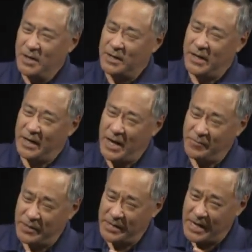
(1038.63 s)
King
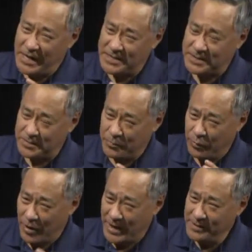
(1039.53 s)
Henry VIII's
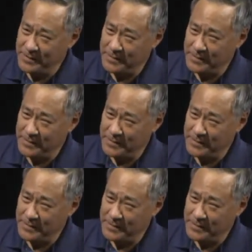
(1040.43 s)
brain